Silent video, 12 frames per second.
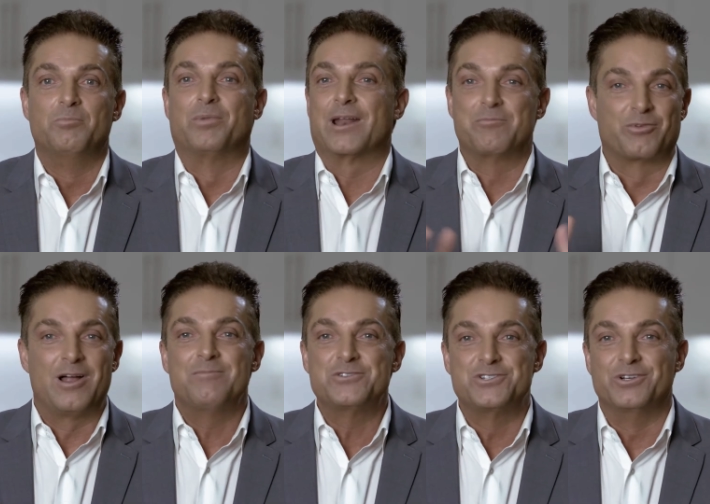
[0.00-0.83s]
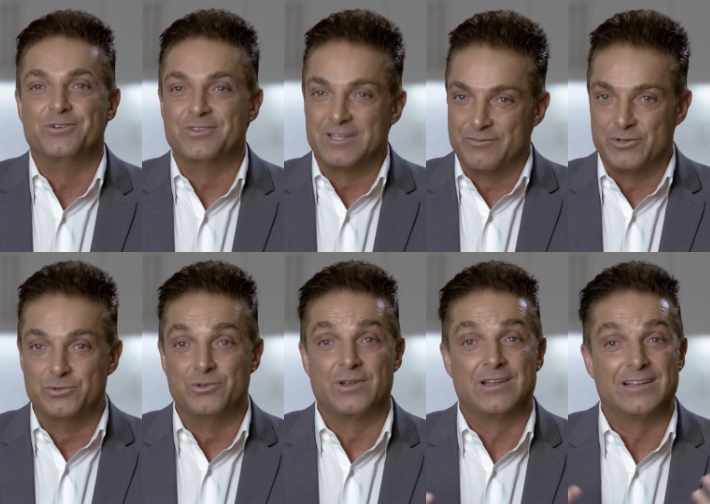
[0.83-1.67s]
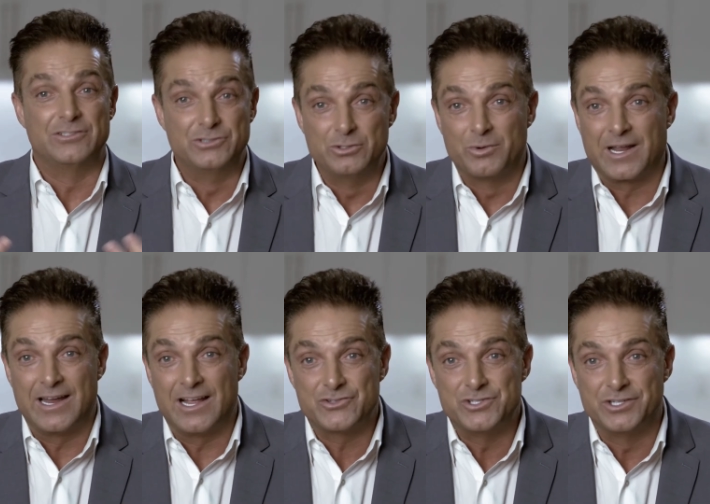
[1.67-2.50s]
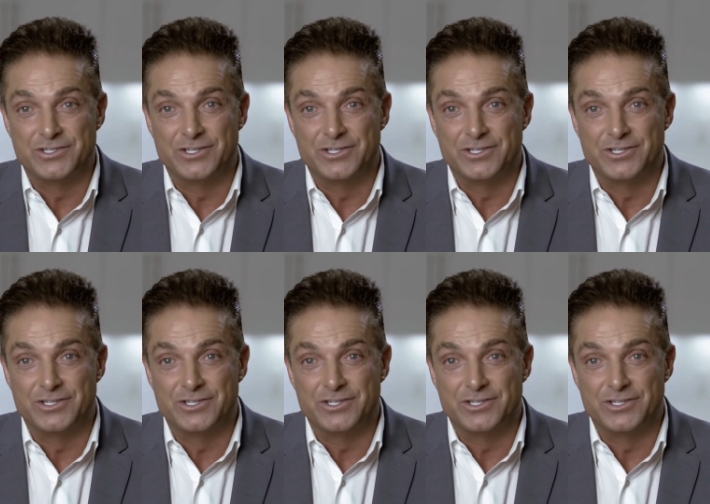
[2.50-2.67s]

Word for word: But I promise you, if you do what I ask you to